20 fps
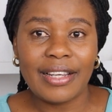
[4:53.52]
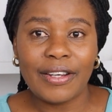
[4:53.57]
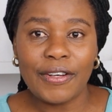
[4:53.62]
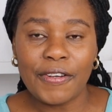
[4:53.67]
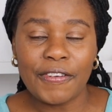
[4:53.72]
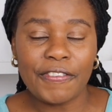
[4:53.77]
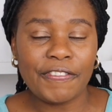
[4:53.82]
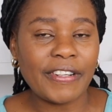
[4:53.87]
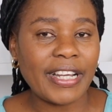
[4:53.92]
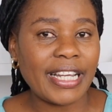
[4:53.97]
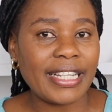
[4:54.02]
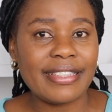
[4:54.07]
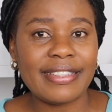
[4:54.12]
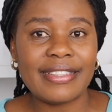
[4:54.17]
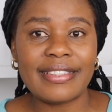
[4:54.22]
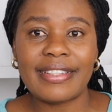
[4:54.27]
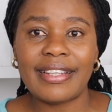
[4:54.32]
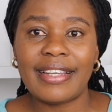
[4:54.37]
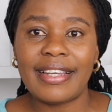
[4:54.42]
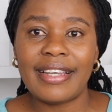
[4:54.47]

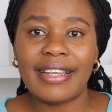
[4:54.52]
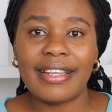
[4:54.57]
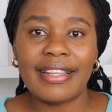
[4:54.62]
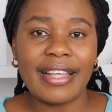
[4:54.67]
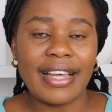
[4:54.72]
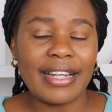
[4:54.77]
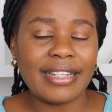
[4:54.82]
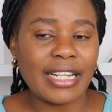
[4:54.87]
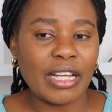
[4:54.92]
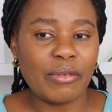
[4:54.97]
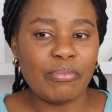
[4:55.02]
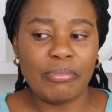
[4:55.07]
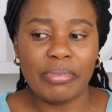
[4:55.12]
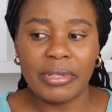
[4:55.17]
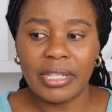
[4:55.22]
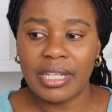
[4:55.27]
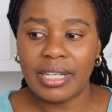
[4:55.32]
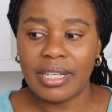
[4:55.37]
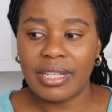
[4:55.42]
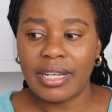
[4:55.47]
orphans that are
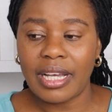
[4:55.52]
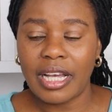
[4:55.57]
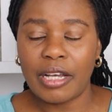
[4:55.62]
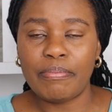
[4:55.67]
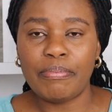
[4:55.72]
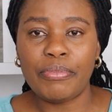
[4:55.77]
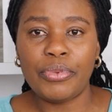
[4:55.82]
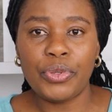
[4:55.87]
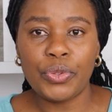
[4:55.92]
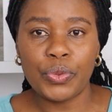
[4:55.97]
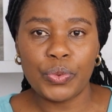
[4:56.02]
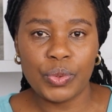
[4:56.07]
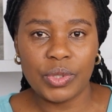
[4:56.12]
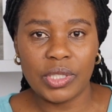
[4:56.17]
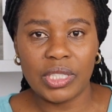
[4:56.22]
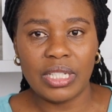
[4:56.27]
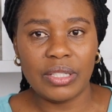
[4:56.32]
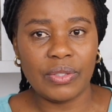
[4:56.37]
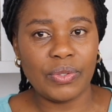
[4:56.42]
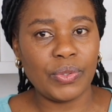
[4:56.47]
being
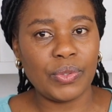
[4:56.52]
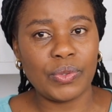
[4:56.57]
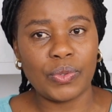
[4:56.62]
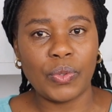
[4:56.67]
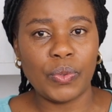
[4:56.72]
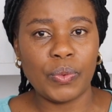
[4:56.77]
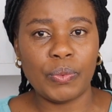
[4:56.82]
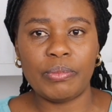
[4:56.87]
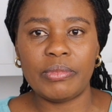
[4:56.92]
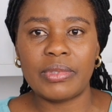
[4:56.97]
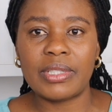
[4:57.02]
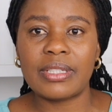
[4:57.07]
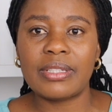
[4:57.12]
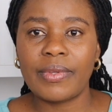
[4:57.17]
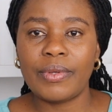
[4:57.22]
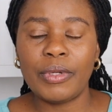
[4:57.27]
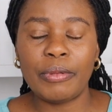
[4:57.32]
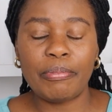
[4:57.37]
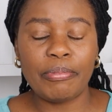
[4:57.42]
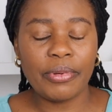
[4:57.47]
abused in those homes.
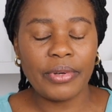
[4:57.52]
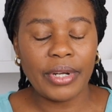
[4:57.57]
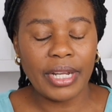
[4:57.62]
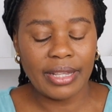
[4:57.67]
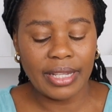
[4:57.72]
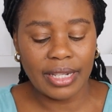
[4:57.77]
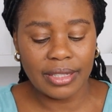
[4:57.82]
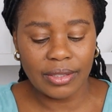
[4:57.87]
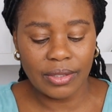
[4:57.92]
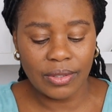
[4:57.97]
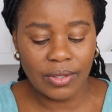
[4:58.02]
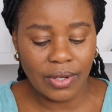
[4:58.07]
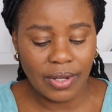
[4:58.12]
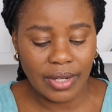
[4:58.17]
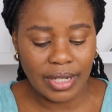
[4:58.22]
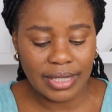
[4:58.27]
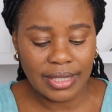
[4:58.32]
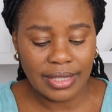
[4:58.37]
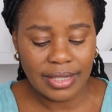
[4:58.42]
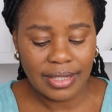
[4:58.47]
We pray that
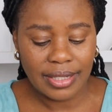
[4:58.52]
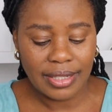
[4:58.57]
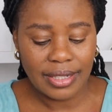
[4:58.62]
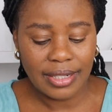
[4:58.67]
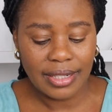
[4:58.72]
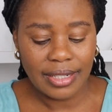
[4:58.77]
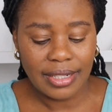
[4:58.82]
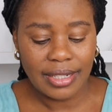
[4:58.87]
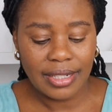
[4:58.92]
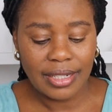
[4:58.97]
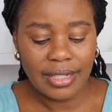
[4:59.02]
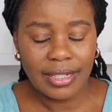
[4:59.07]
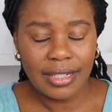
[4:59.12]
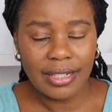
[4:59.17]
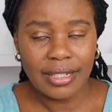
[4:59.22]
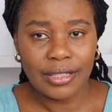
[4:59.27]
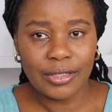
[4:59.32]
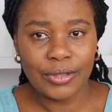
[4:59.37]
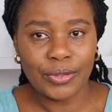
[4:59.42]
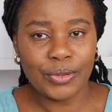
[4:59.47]
God
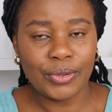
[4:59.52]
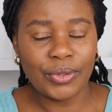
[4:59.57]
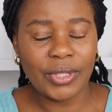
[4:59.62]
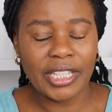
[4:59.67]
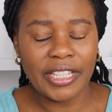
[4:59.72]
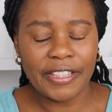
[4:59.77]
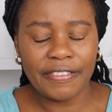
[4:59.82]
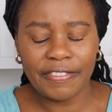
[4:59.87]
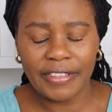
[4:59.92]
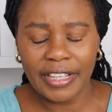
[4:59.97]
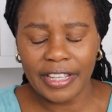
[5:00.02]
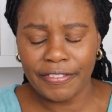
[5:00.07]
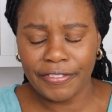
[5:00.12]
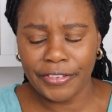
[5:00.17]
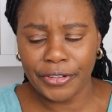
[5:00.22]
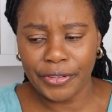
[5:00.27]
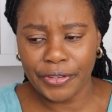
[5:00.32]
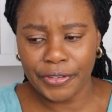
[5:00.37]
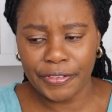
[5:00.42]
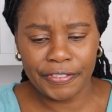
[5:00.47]
should give
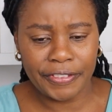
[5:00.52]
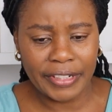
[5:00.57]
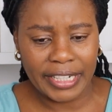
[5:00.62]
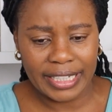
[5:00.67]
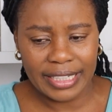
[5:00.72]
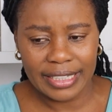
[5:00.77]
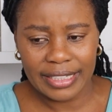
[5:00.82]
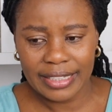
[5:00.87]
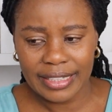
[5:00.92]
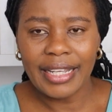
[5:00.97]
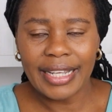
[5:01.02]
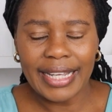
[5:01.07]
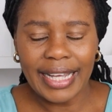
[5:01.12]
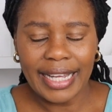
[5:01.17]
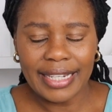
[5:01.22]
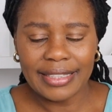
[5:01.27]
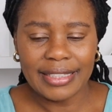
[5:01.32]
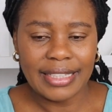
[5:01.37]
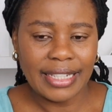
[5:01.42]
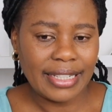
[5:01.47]
every orphan a
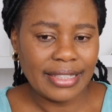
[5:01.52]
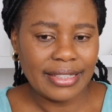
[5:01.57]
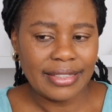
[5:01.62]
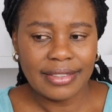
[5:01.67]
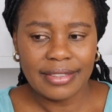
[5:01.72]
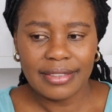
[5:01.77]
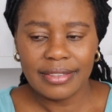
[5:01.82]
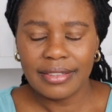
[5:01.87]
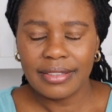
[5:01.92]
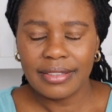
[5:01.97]
guardian,